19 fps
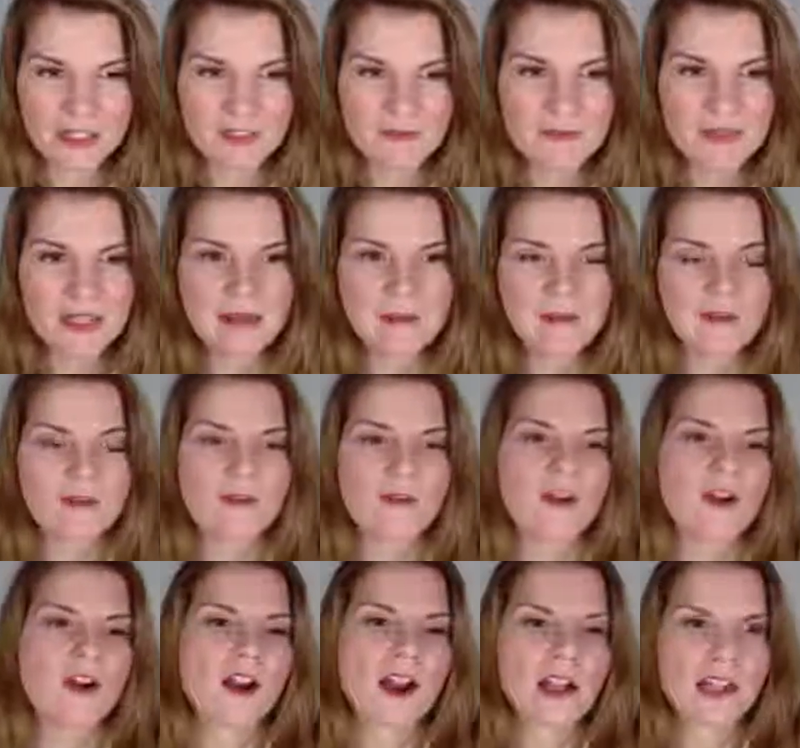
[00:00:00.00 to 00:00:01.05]
to be
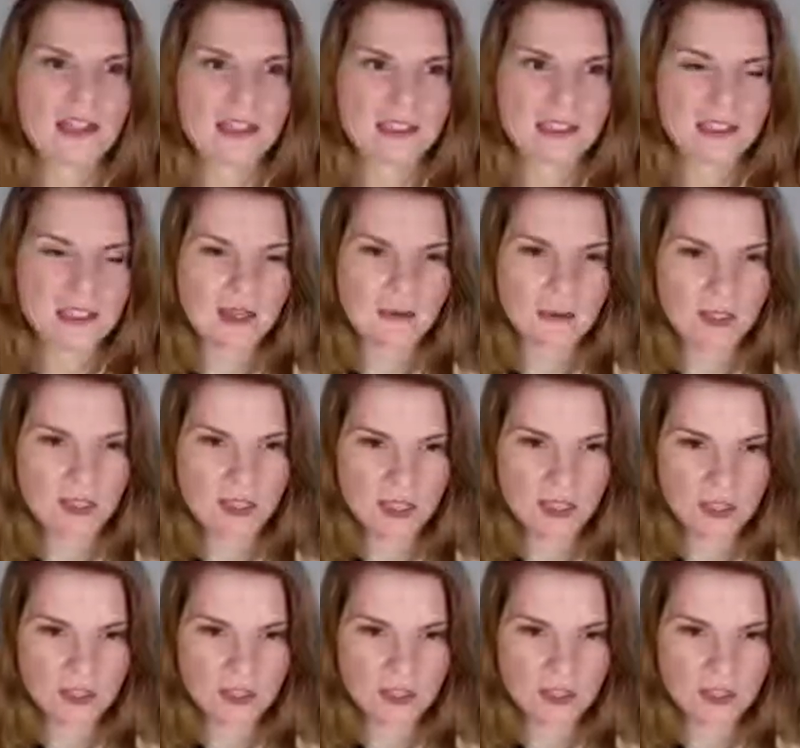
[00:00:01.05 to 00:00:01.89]
before I step into